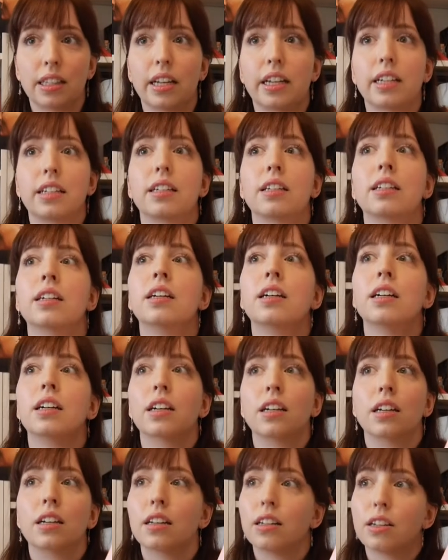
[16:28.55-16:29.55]
like
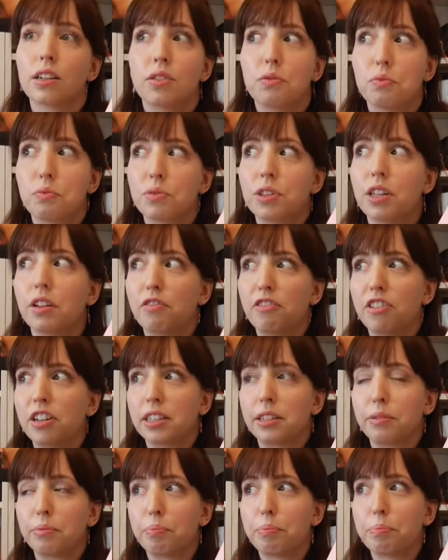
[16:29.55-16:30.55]
they
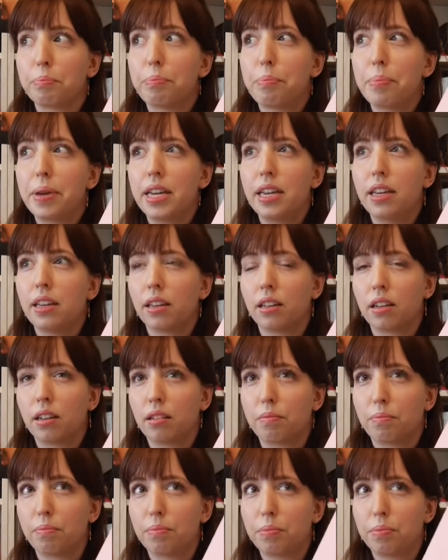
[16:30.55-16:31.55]
weren't
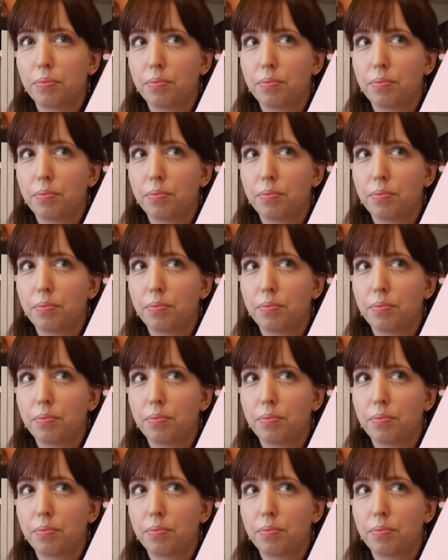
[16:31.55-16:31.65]
being